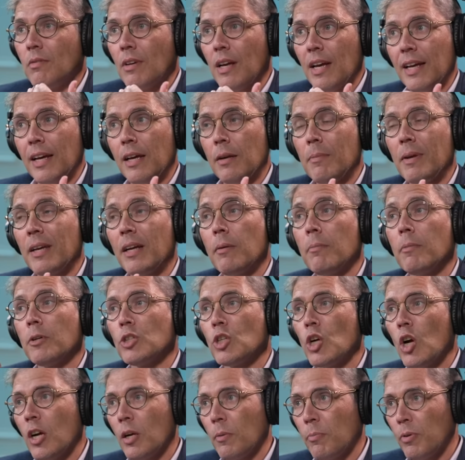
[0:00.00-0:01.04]
I got to make a much
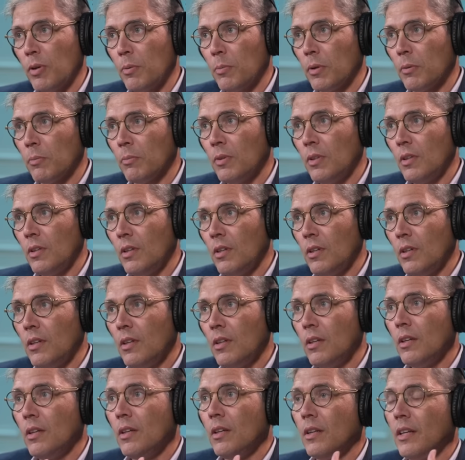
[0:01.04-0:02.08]
higher premium.
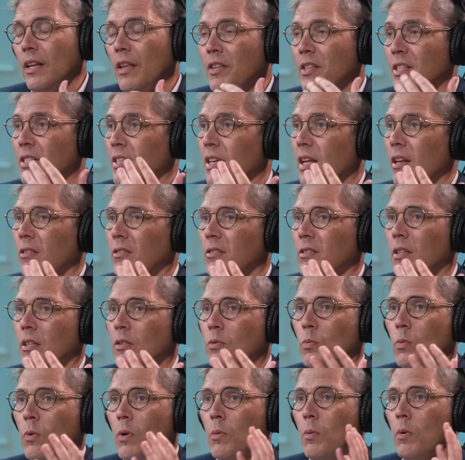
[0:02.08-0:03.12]
Now the seller says,
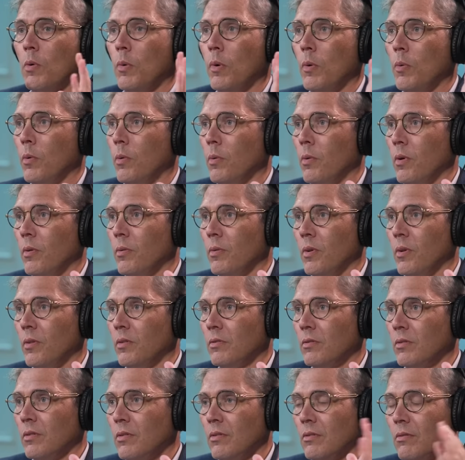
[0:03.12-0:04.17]
whoa, whoa, whoa, whoa, whoa, whoa.
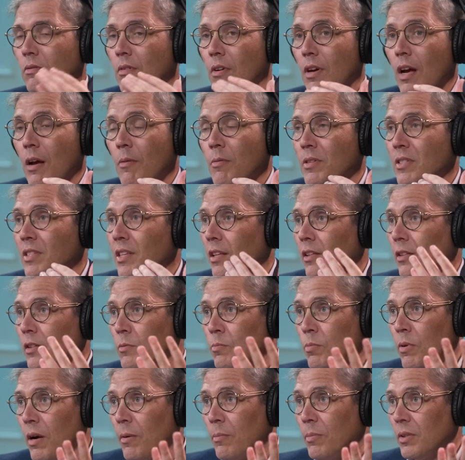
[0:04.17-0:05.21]
I was selling this
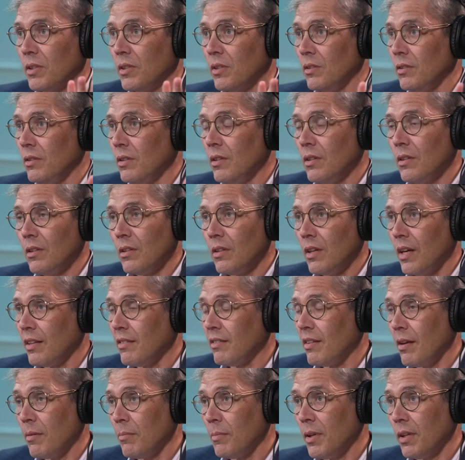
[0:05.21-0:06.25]
property at
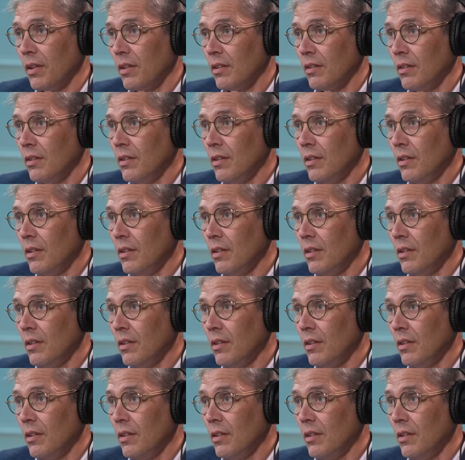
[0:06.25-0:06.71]
10 million.